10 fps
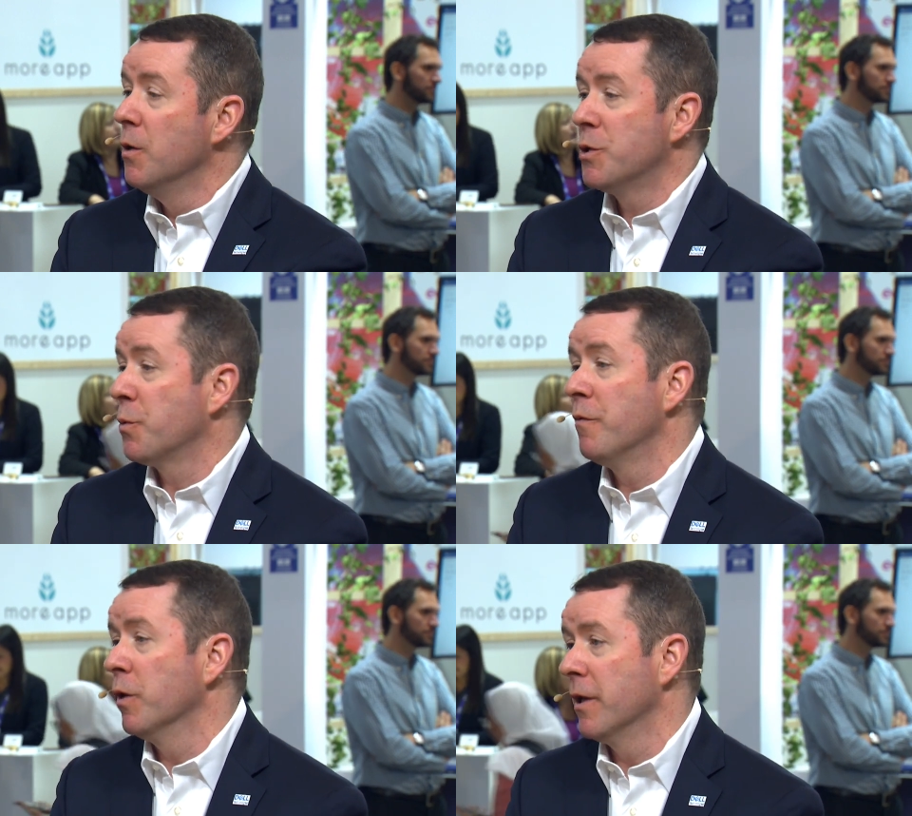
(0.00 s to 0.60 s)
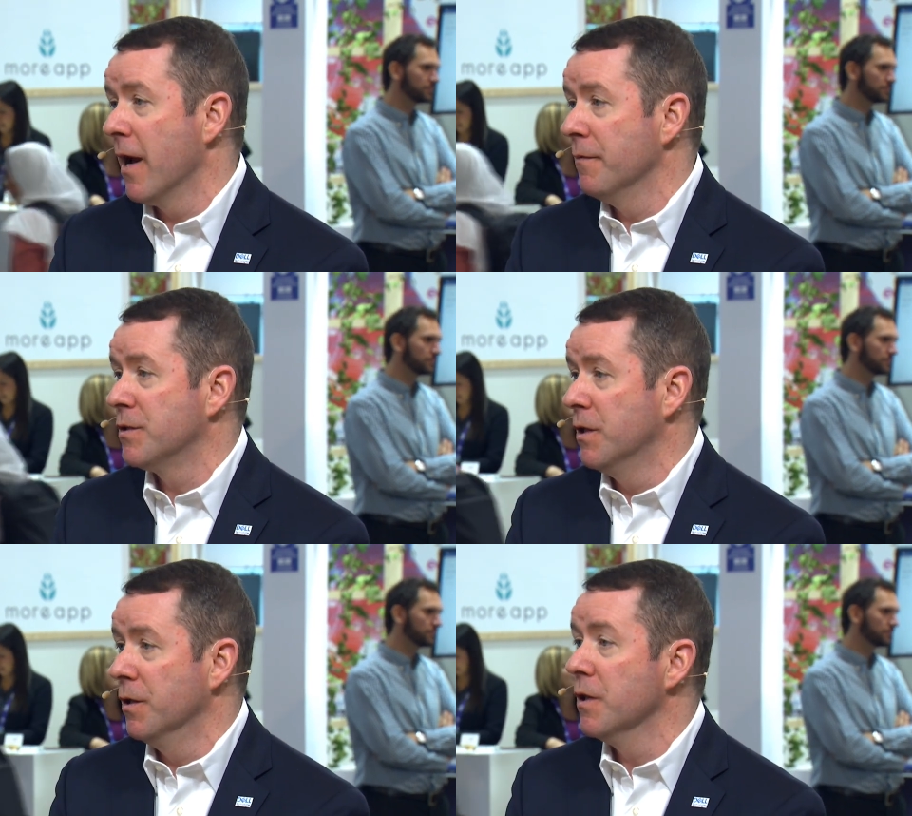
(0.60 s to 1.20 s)
Speaker 1: which we really
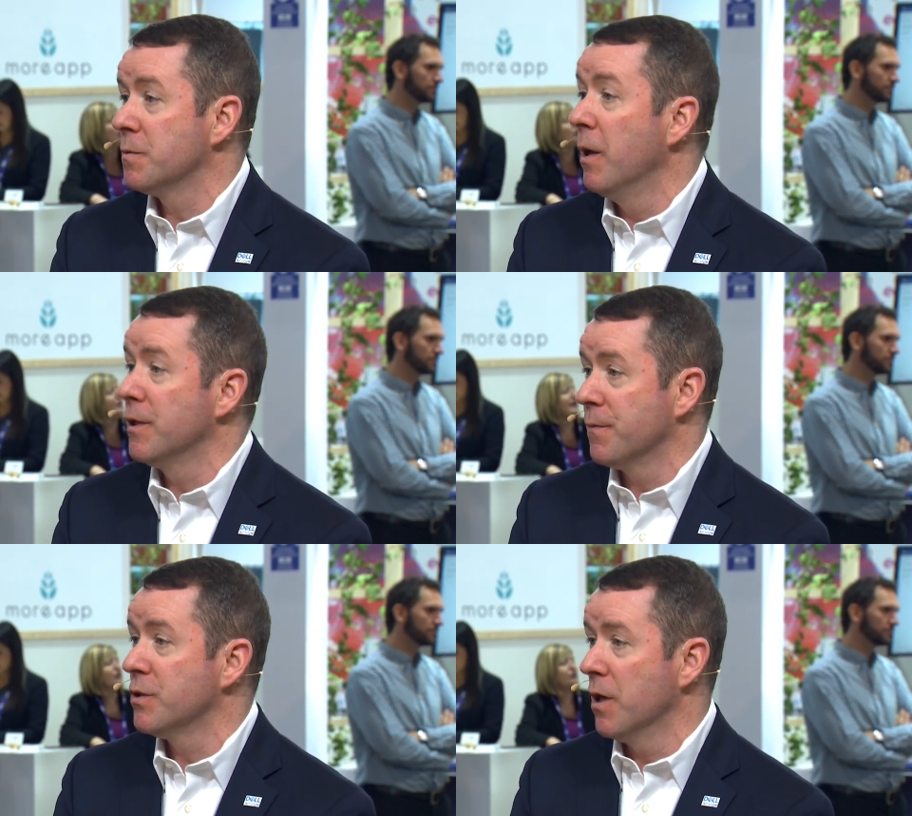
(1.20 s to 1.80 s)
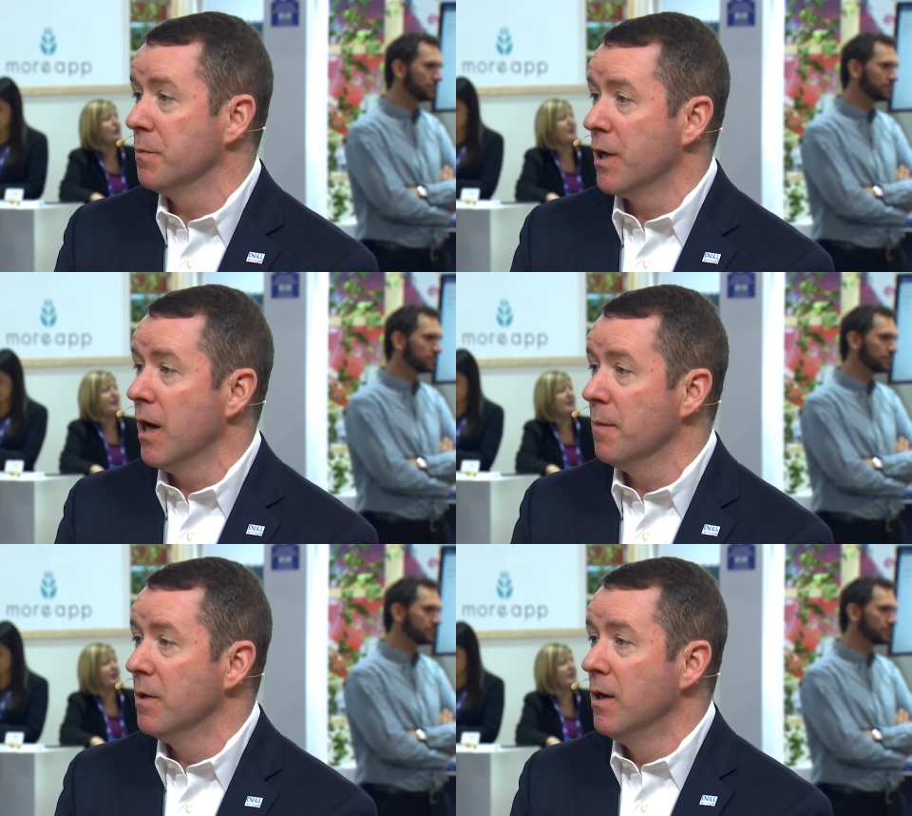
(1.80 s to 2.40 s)
haven't seen in this space for some
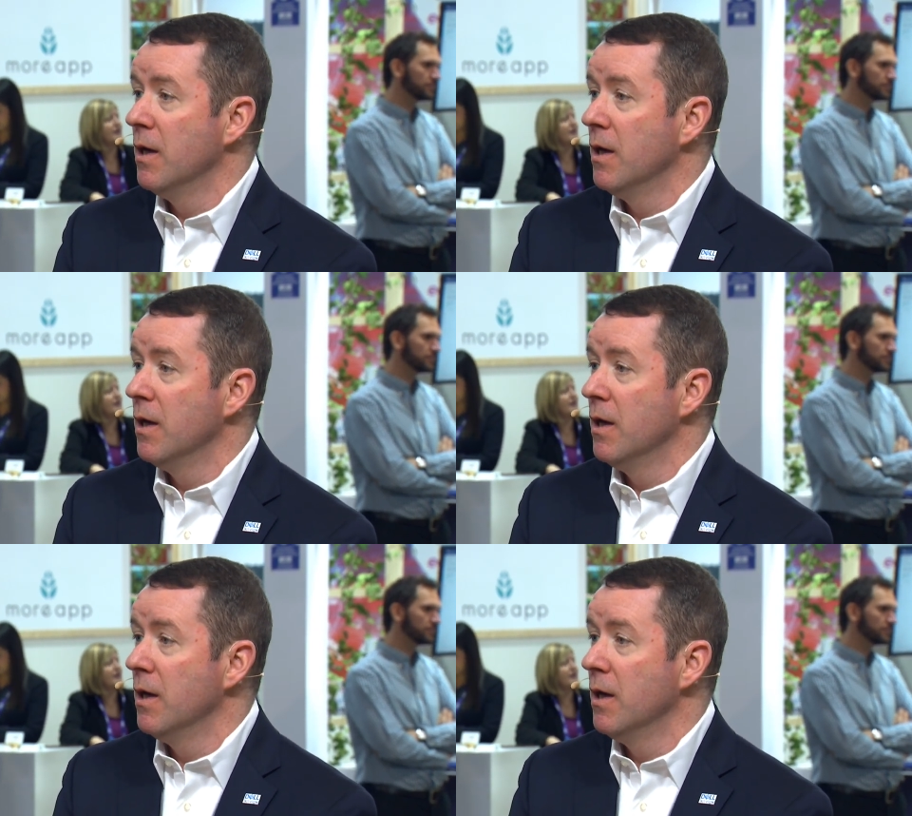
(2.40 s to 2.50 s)
time.